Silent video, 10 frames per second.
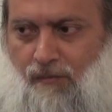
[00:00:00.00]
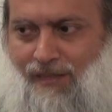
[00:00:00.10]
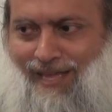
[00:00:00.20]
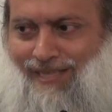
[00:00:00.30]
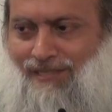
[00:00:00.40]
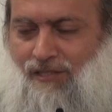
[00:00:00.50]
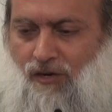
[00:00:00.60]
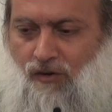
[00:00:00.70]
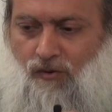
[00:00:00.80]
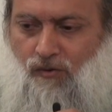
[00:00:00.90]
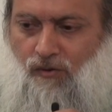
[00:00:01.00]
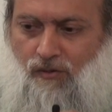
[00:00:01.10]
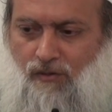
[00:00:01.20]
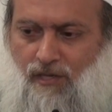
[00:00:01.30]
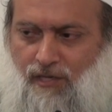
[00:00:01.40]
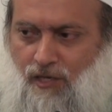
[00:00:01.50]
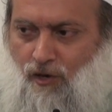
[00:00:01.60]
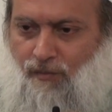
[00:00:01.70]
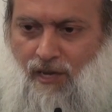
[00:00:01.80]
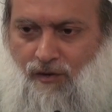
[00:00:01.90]
But that's, you know, the
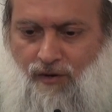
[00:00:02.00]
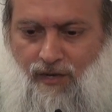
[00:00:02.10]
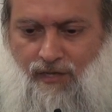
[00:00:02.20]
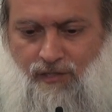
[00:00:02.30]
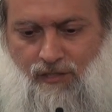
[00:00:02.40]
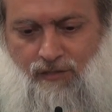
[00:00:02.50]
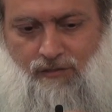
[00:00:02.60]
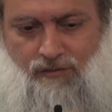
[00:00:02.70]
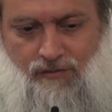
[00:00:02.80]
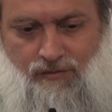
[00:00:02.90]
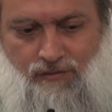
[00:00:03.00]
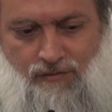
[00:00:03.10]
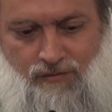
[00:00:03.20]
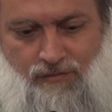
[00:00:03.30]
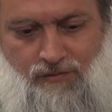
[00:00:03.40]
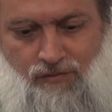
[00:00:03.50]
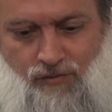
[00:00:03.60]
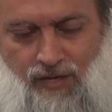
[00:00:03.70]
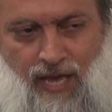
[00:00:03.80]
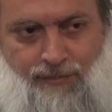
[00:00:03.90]
deal maker isn't
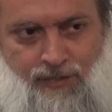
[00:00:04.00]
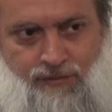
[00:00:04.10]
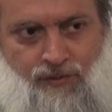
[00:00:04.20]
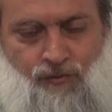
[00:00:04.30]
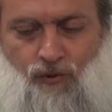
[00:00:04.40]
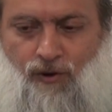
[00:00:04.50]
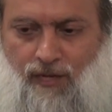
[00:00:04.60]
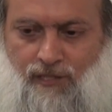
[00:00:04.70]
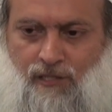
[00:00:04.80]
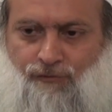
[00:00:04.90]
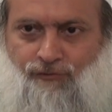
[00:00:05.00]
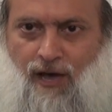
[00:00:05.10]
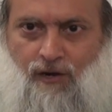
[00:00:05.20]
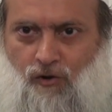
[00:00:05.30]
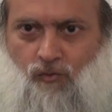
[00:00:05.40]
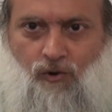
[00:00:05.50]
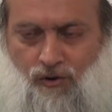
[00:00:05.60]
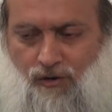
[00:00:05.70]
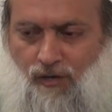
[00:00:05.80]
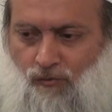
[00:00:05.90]
what happens before, it's the final word.